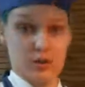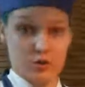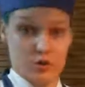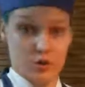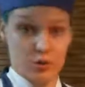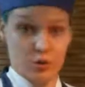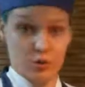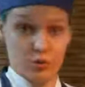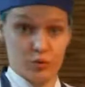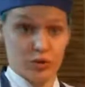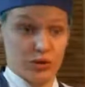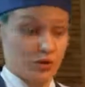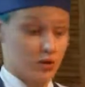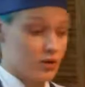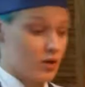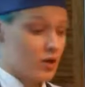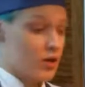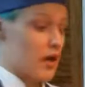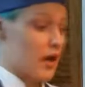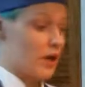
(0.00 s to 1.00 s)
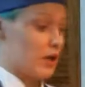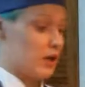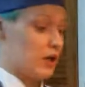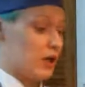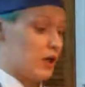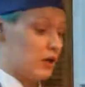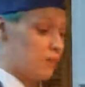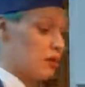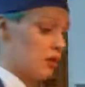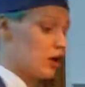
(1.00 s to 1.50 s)
sooner and a
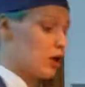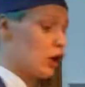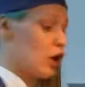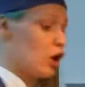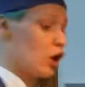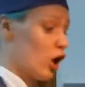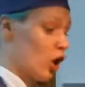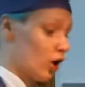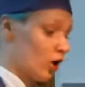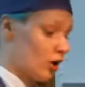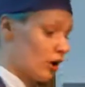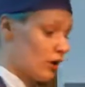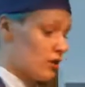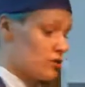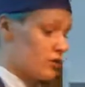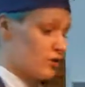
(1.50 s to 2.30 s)
little bit longer.